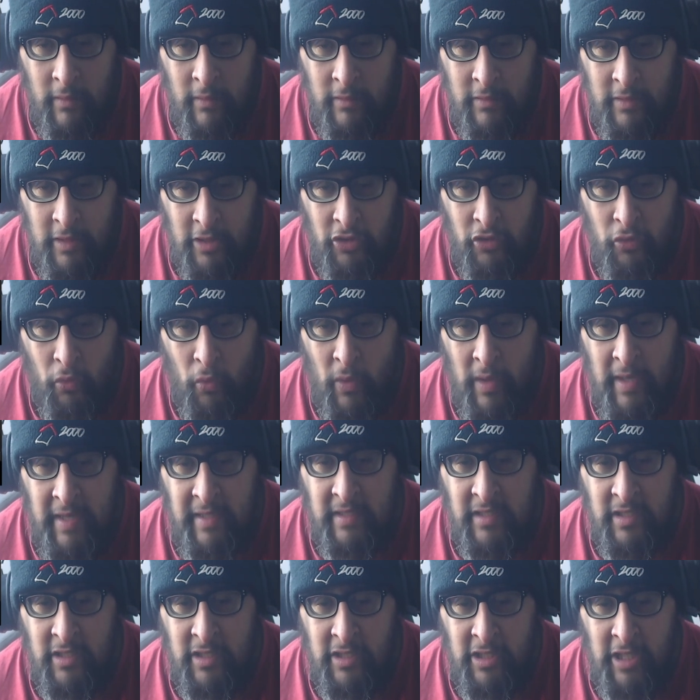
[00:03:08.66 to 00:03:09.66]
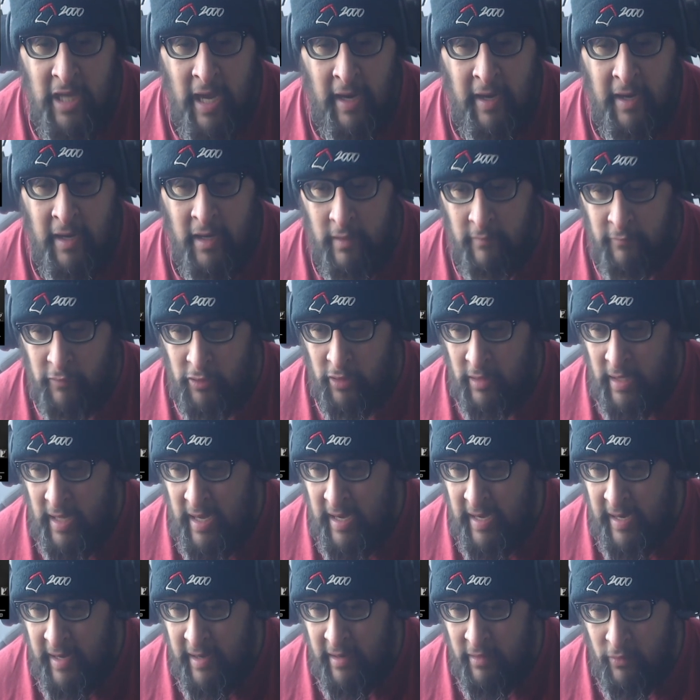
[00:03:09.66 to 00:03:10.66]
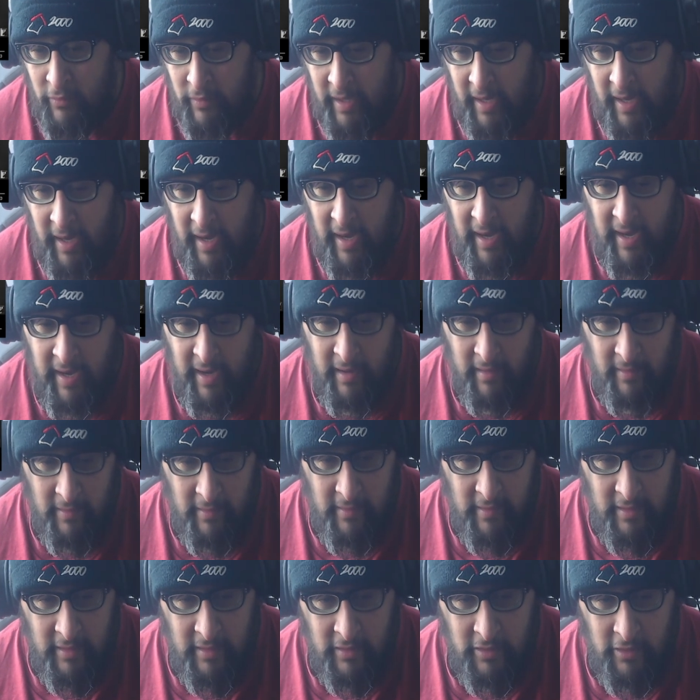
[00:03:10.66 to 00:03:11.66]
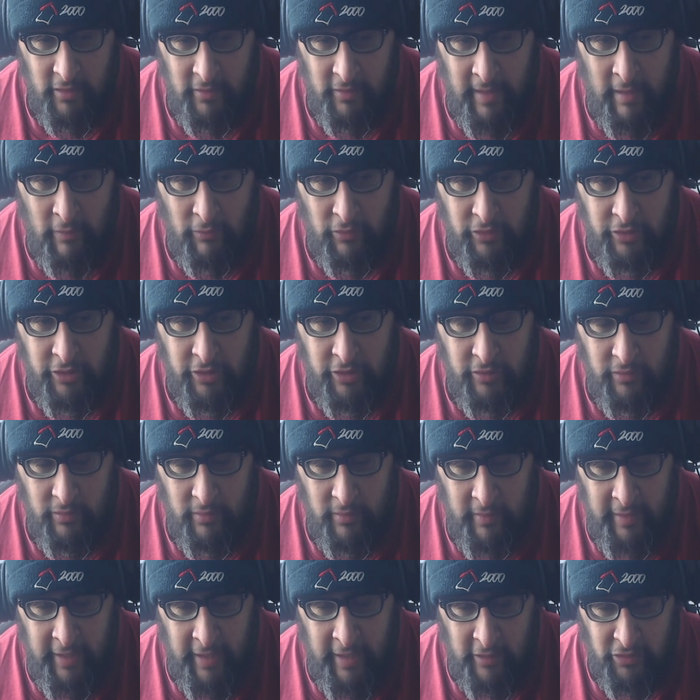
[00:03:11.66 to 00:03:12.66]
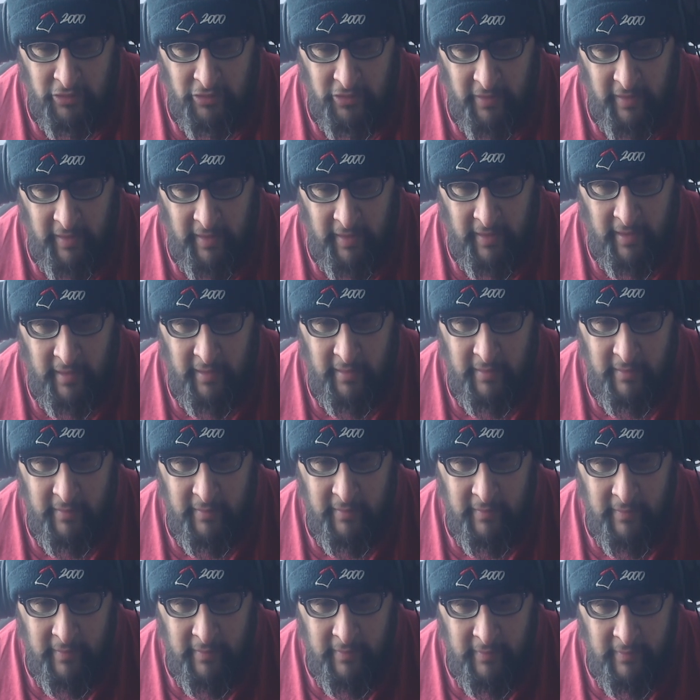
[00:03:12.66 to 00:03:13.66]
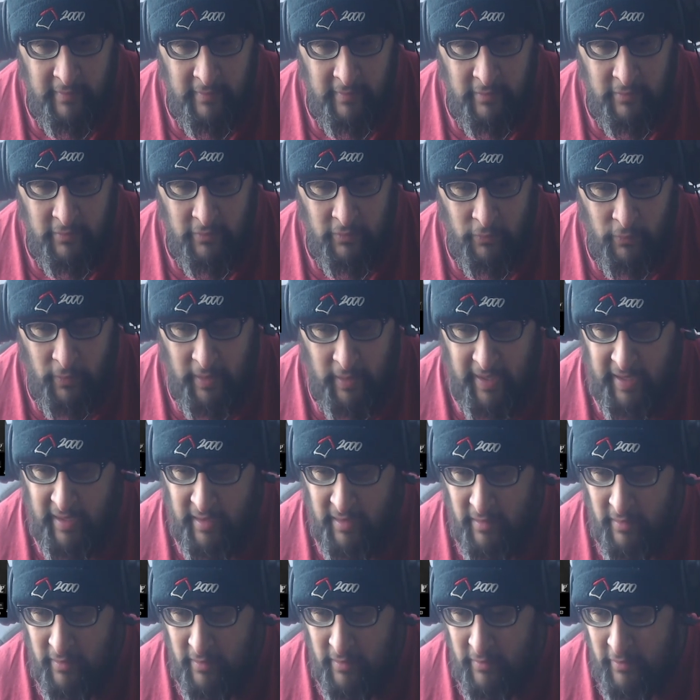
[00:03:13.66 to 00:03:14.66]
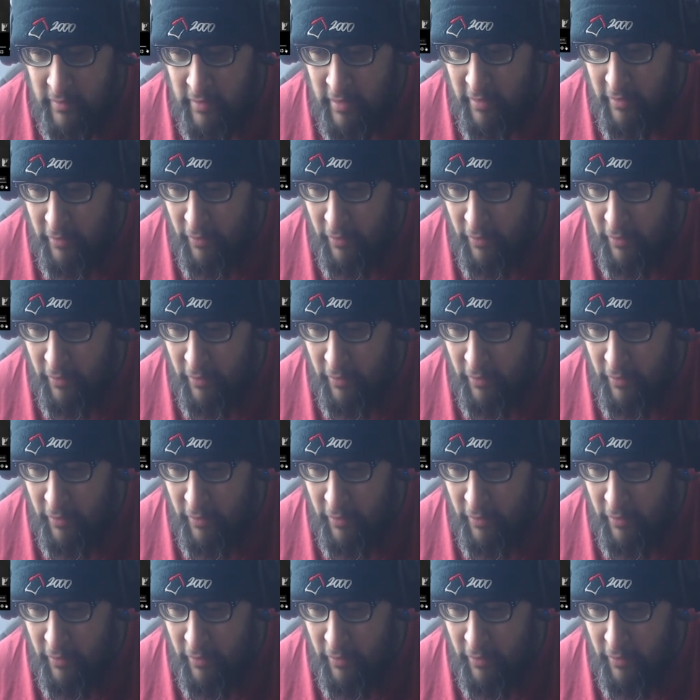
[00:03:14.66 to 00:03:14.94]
The 22nd of July. Okay. So that was yesterday. Wait, no.